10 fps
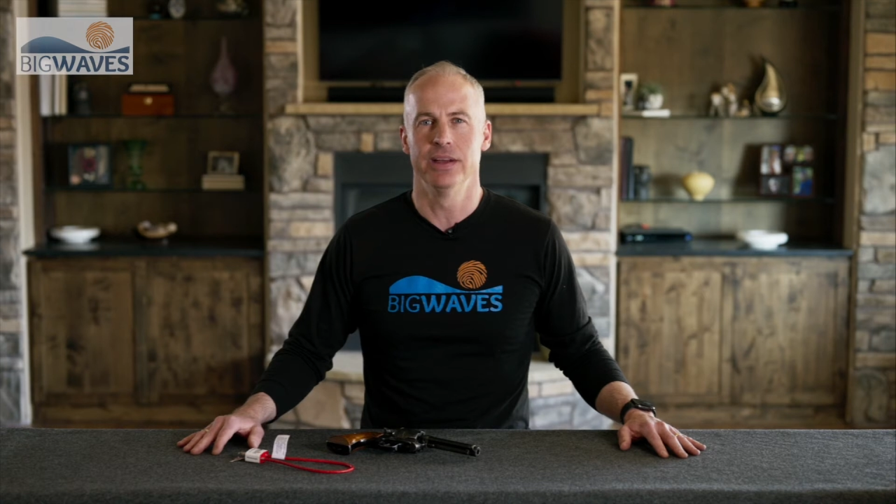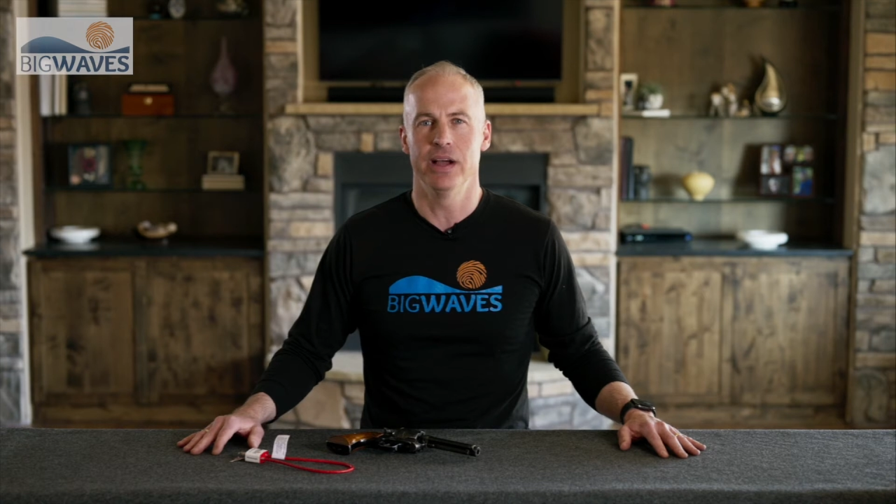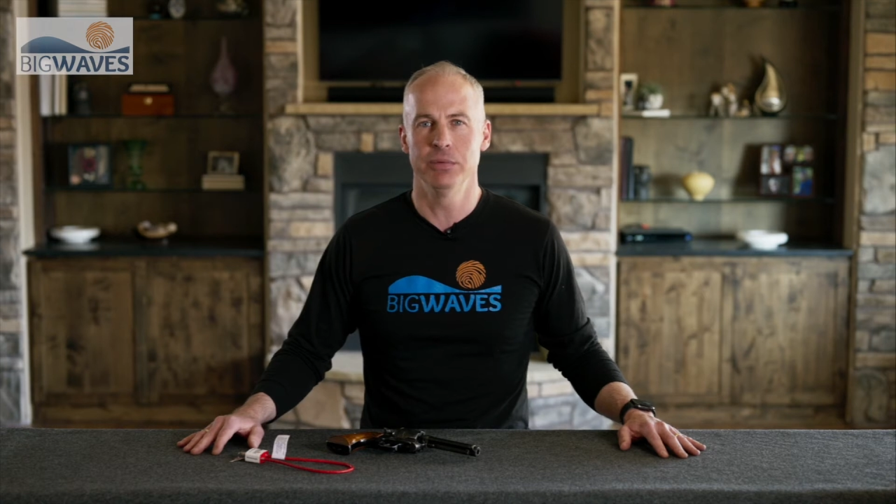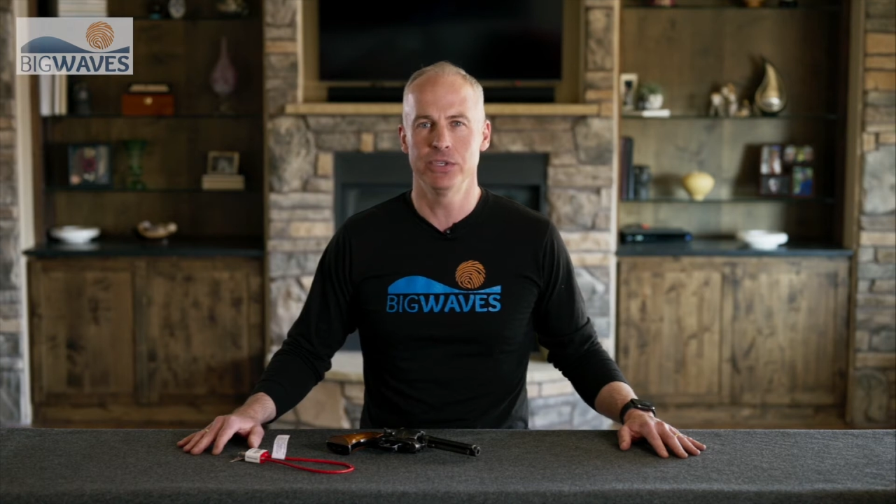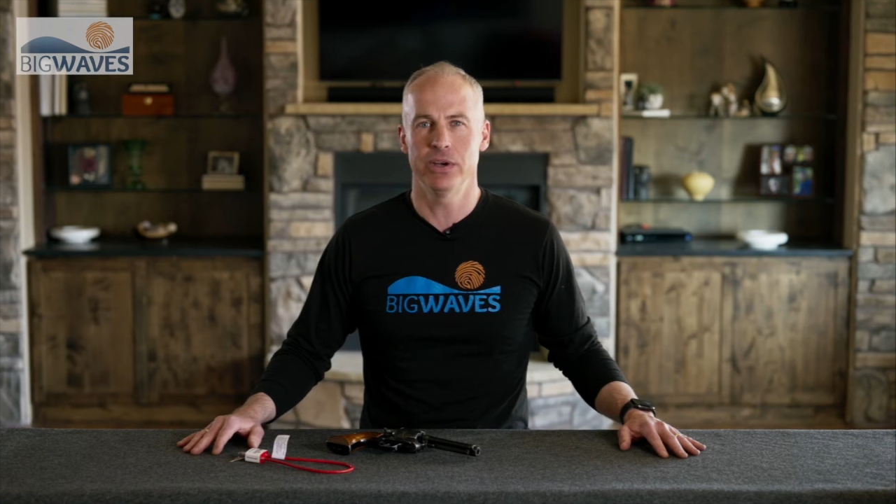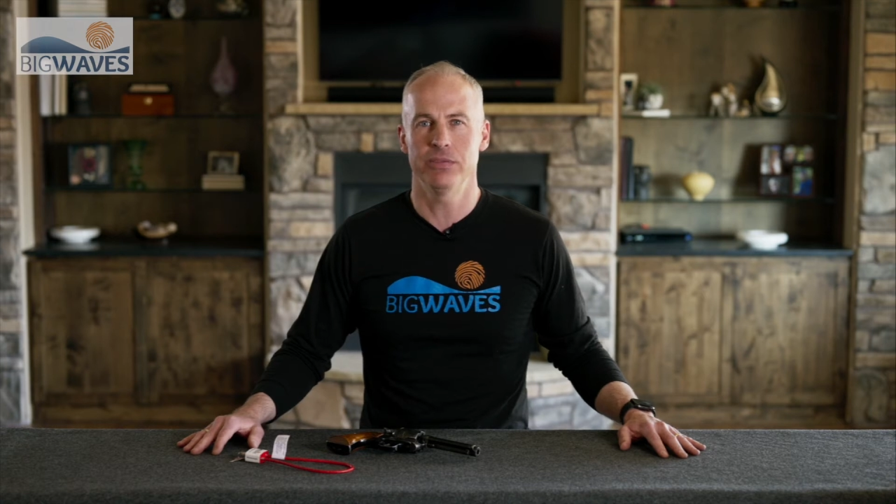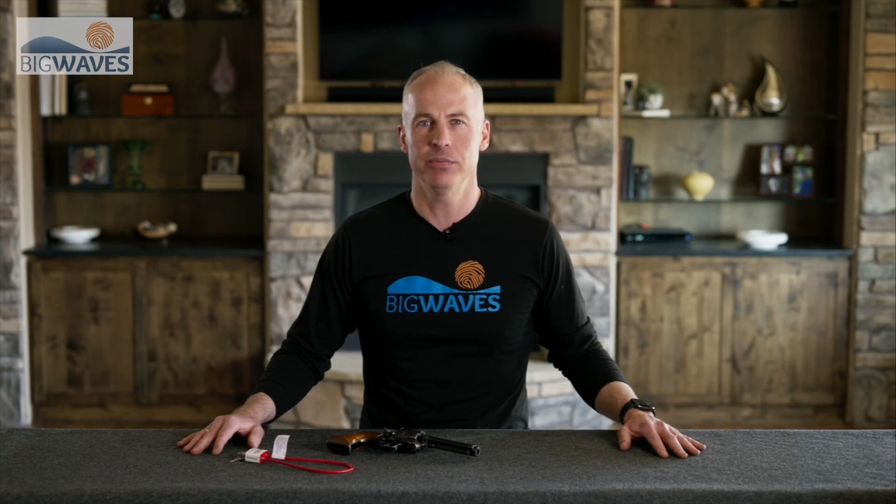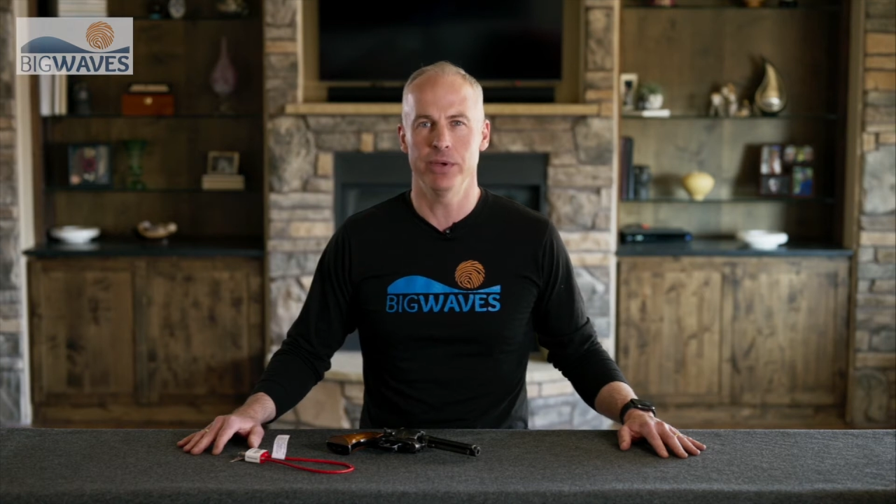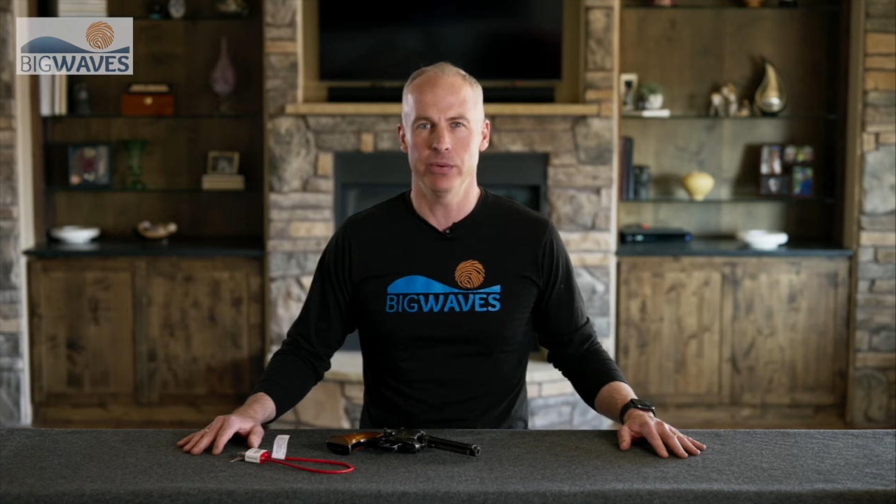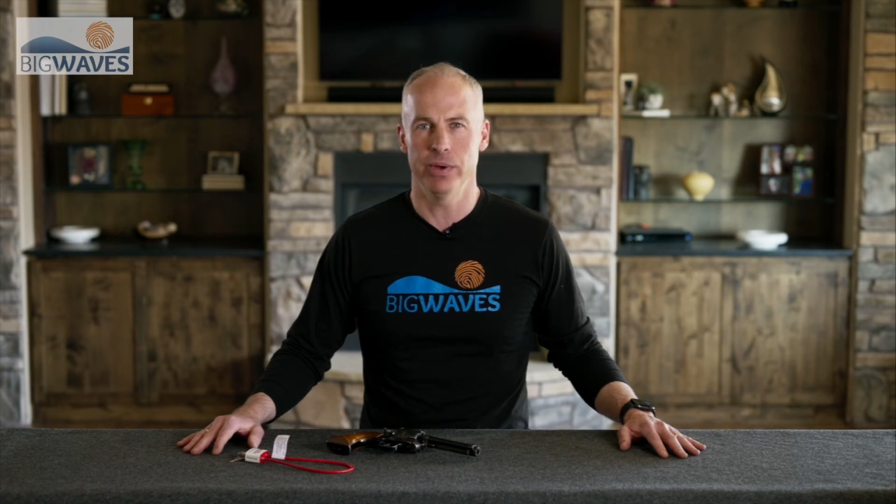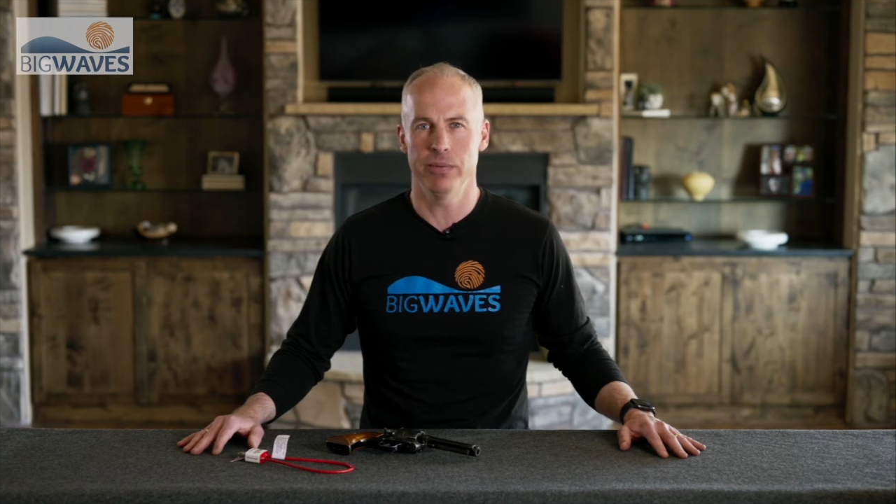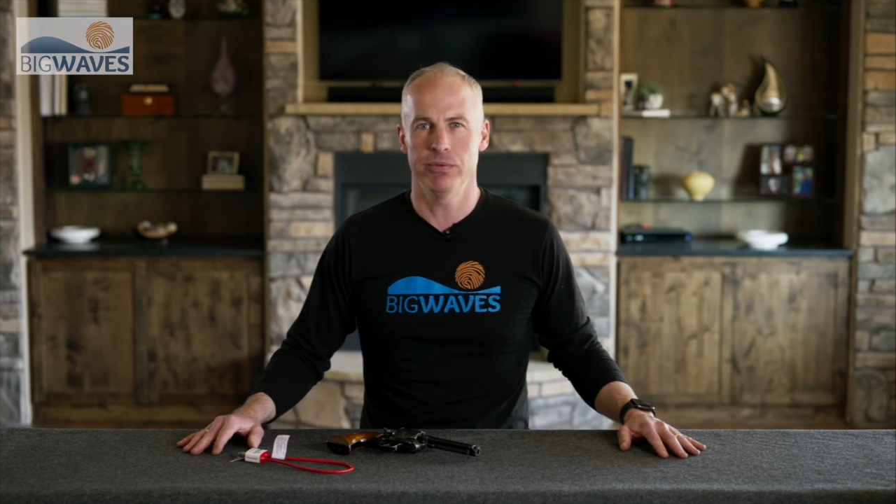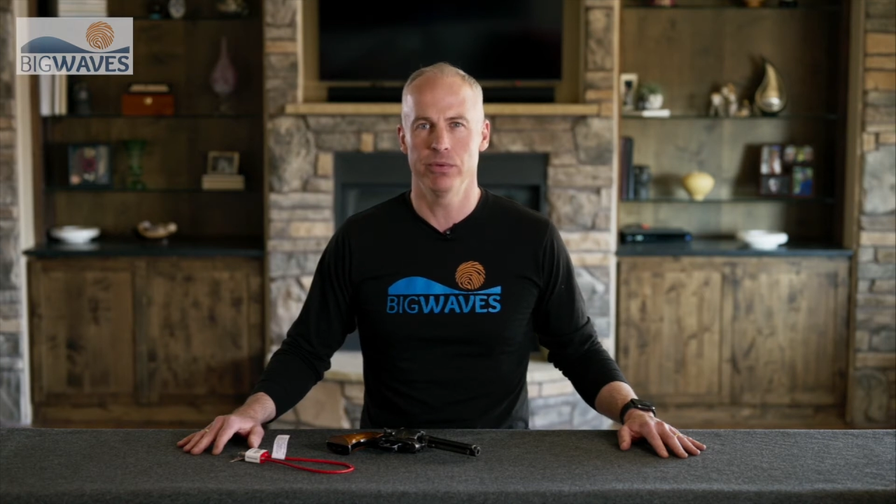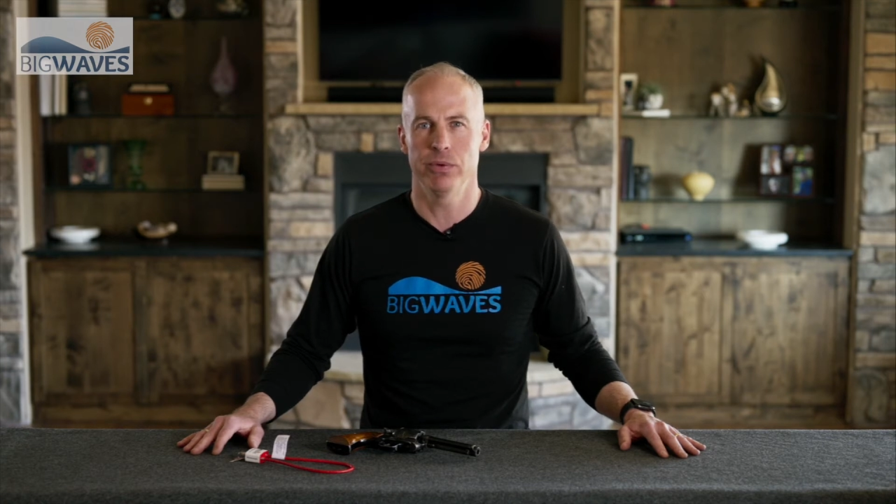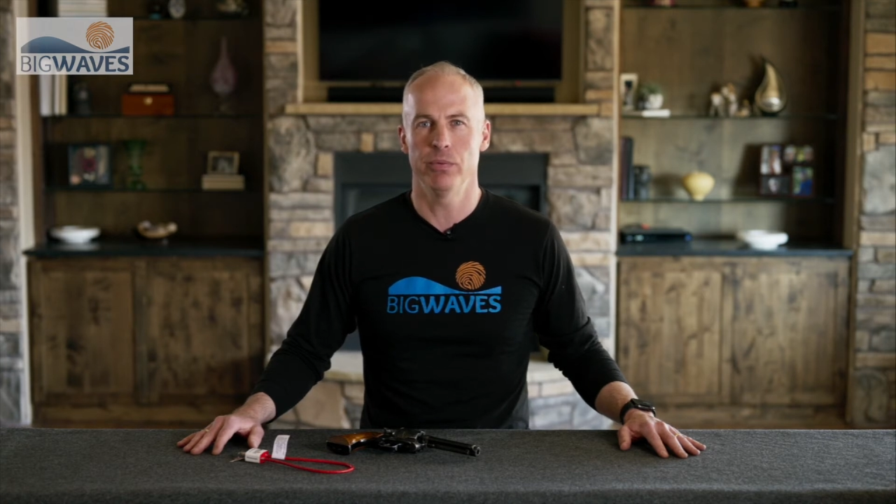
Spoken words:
I'm Sean from Big Waves.